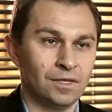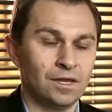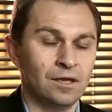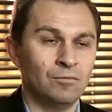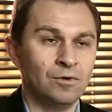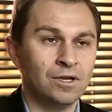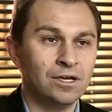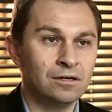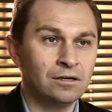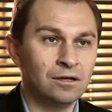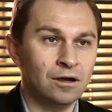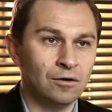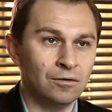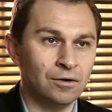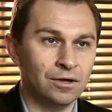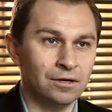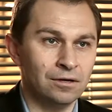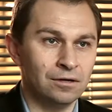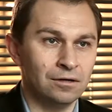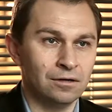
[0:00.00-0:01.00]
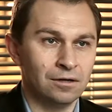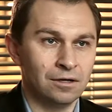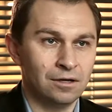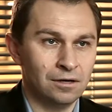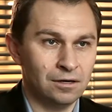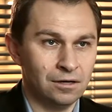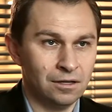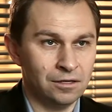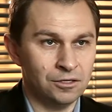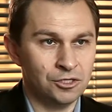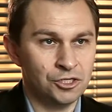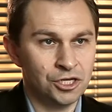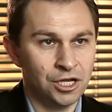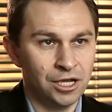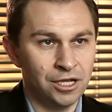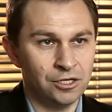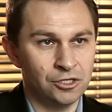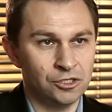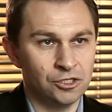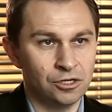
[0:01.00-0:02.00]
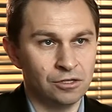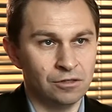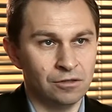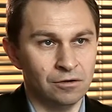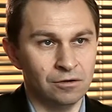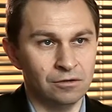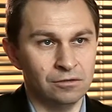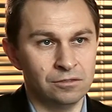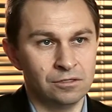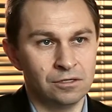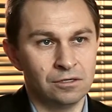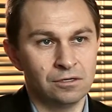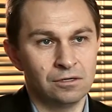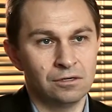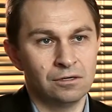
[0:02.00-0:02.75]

And we can go in and change those